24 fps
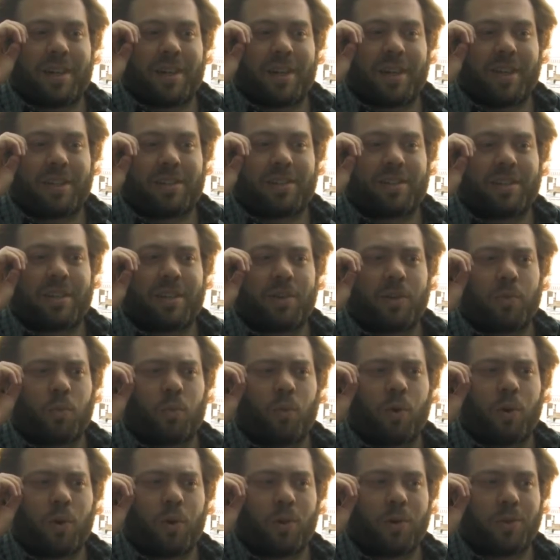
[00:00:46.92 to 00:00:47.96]
it's in a
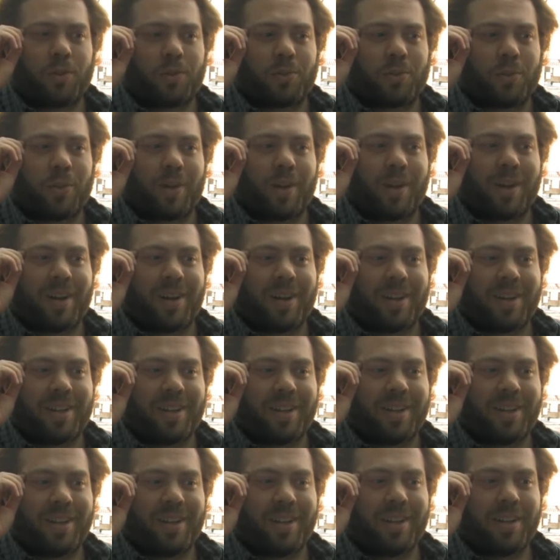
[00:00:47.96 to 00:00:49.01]
world where
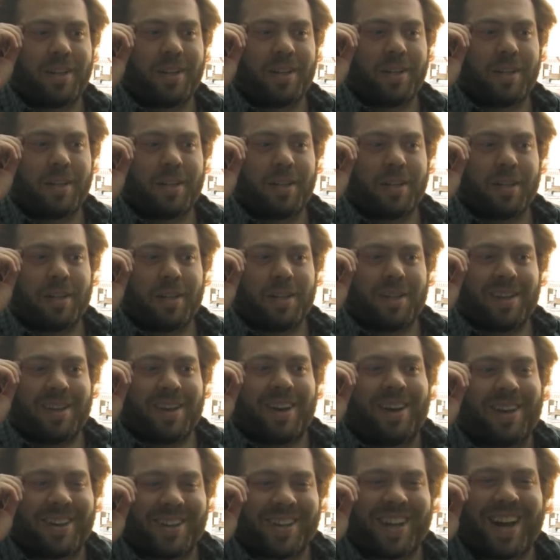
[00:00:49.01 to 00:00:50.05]

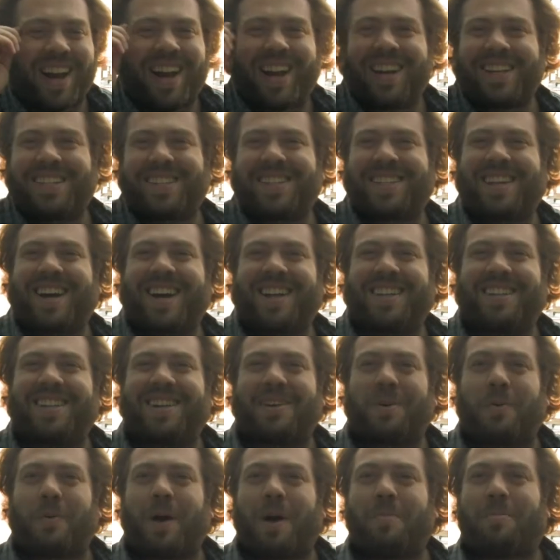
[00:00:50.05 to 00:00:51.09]
our guy is kind of
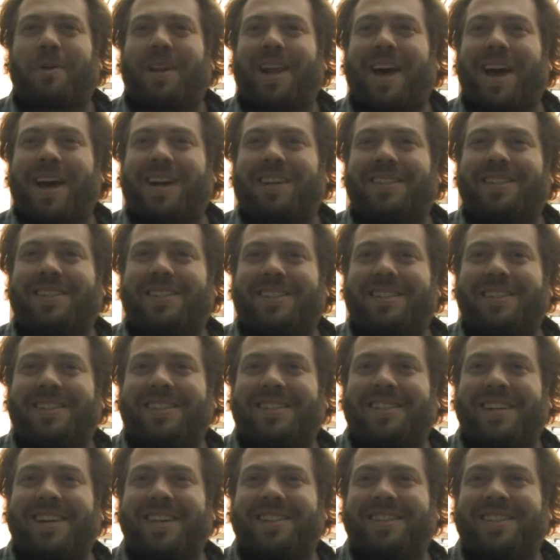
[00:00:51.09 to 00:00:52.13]
like Weapon X, in the
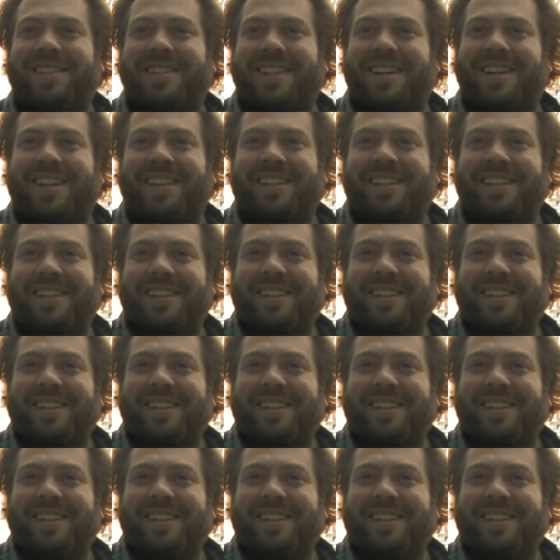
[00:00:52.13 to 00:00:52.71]
sense that